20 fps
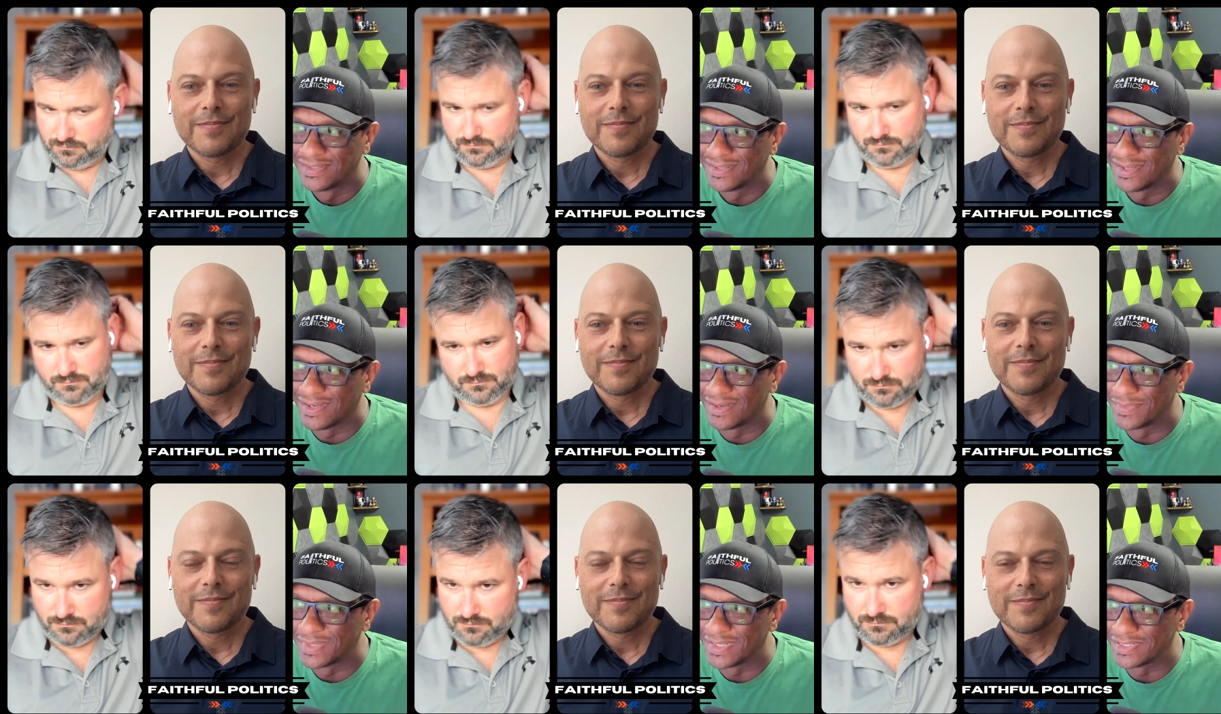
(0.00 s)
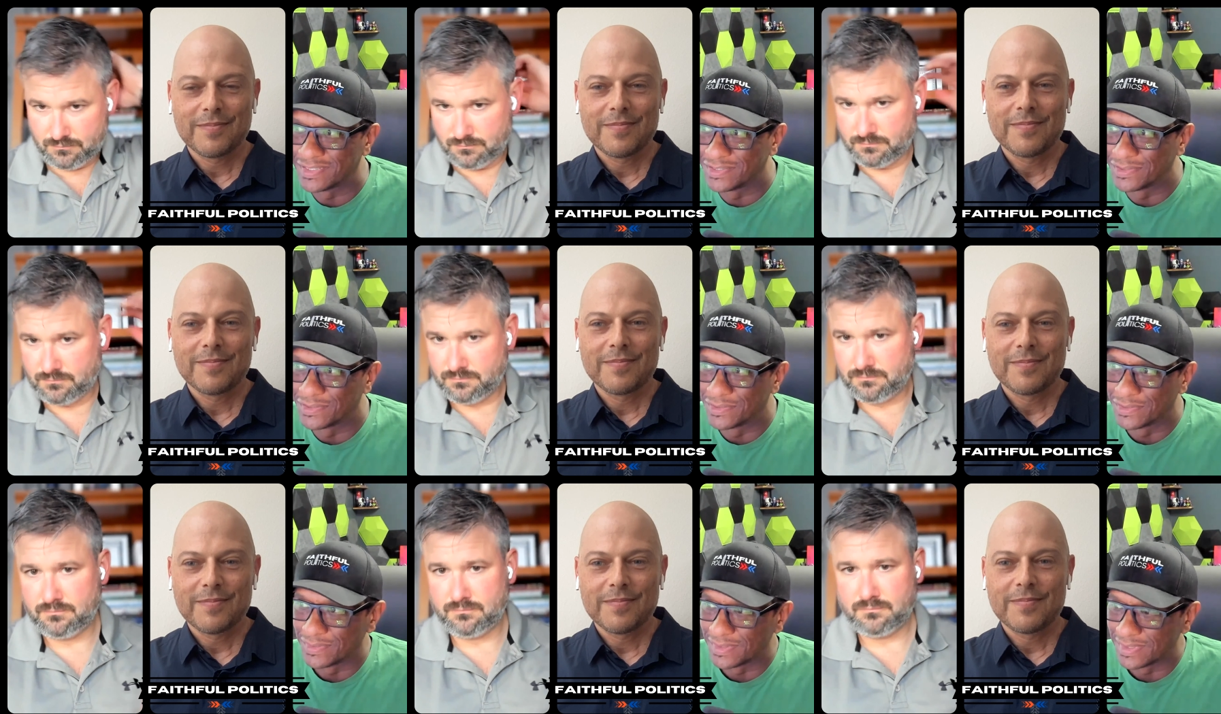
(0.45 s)
Speaker 1: I'm not sure
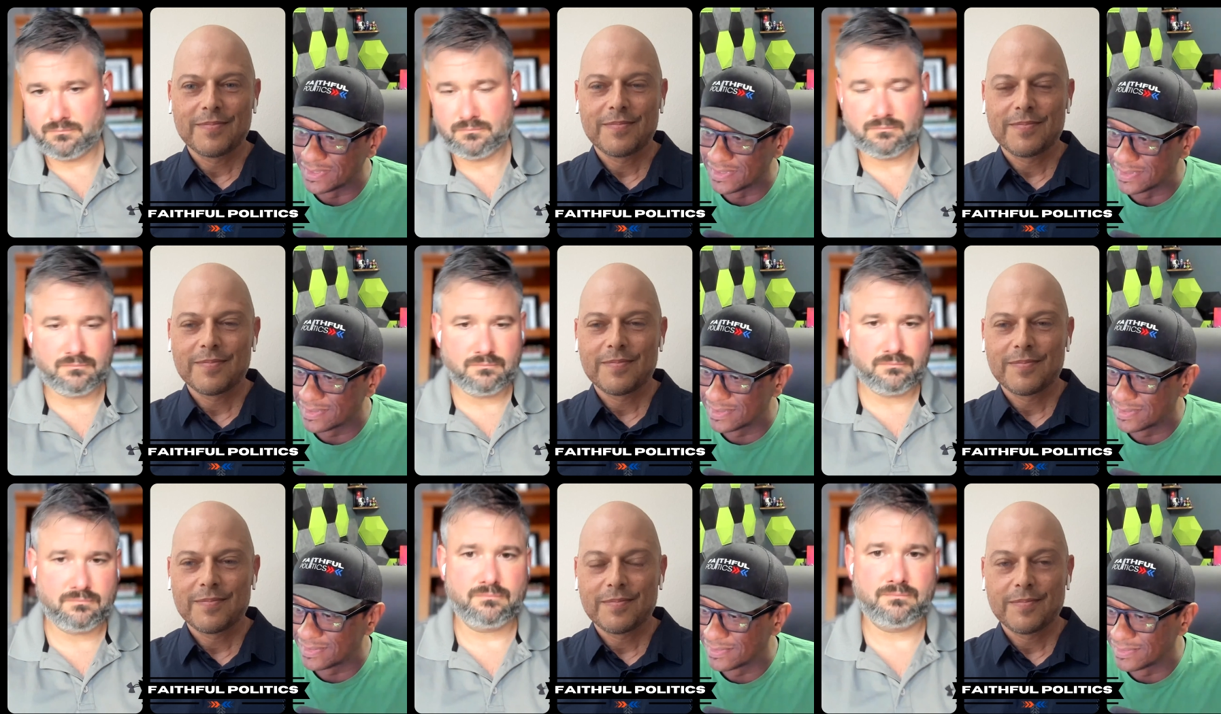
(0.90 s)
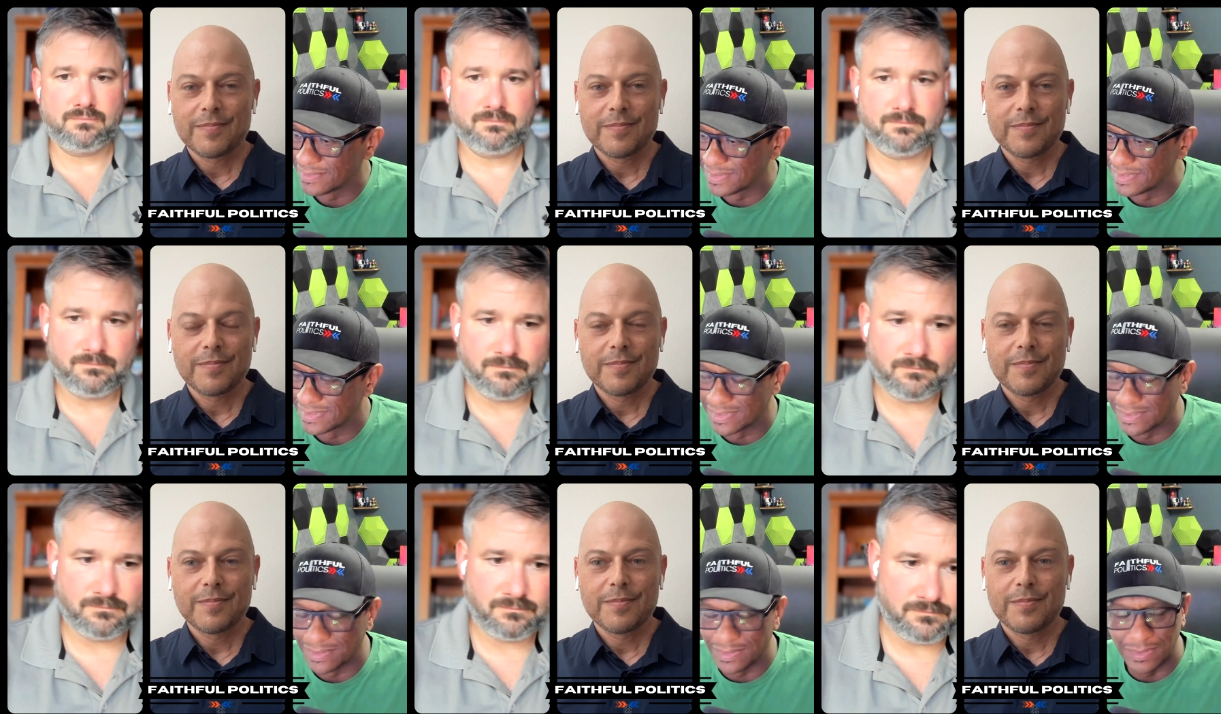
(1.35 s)
who these who
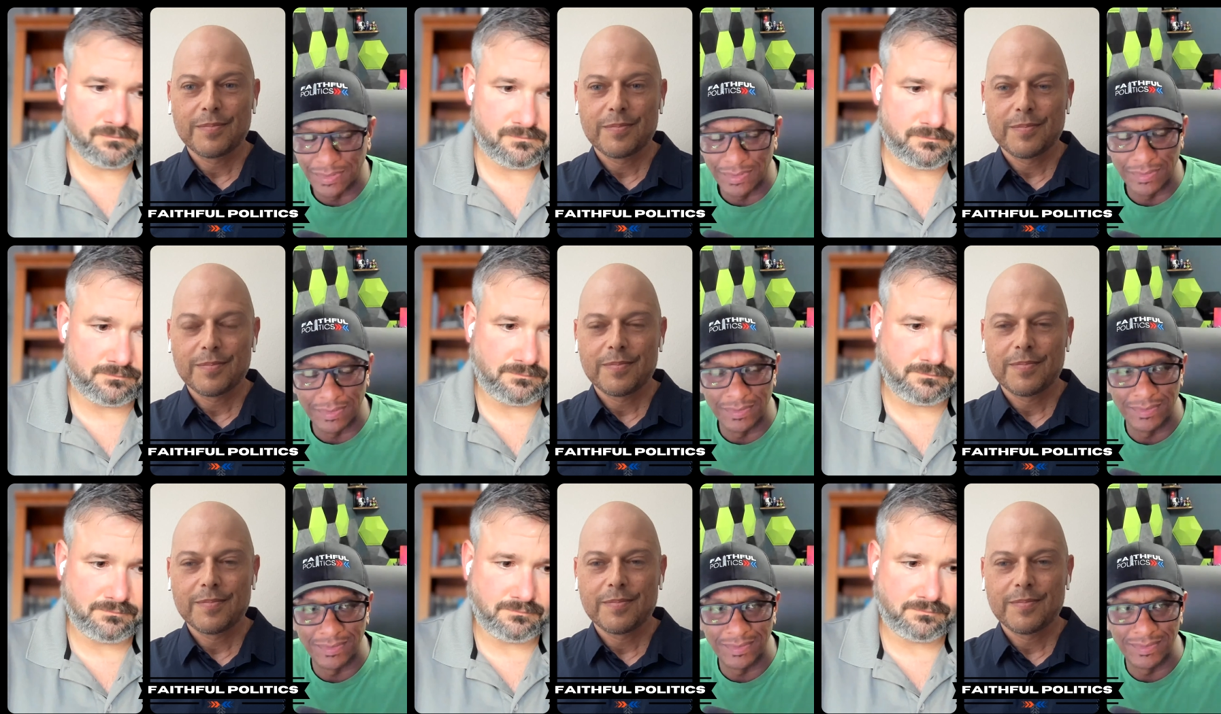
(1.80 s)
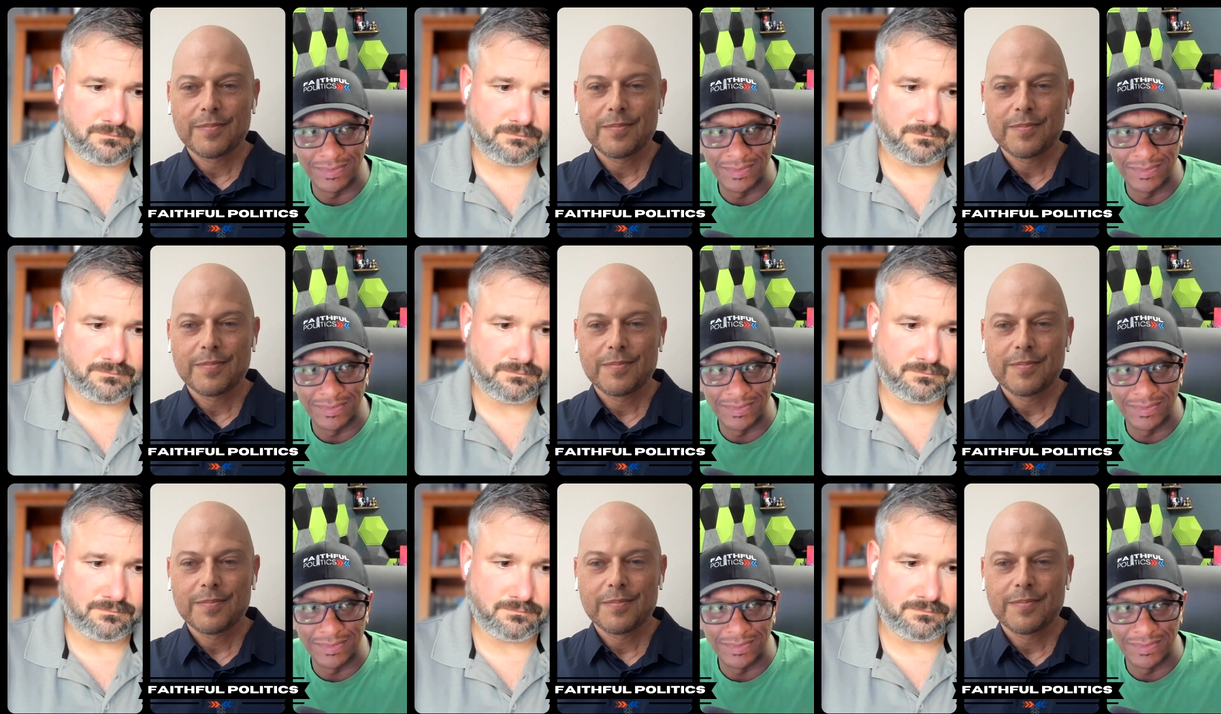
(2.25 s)
these other